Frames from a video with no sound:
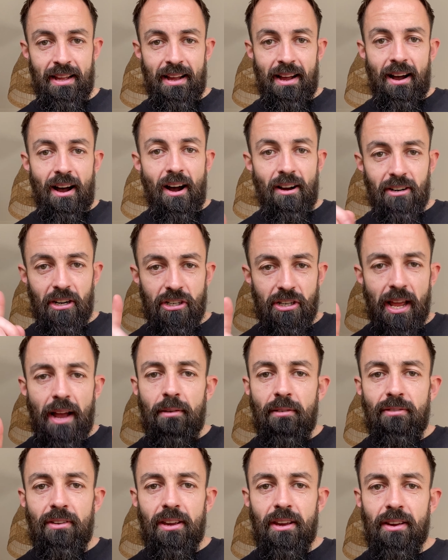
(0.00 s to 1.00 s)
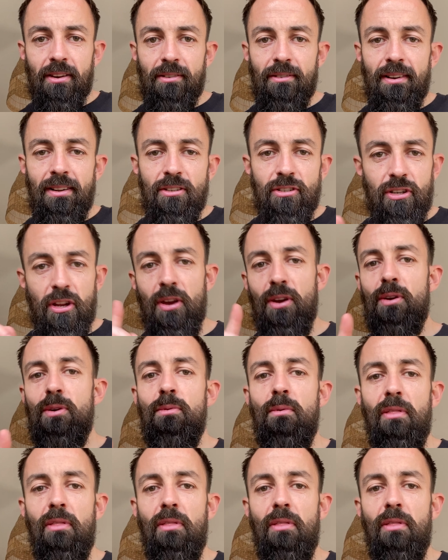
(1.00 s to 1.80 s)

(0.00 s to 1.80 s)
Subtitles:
I'm going to share with you 2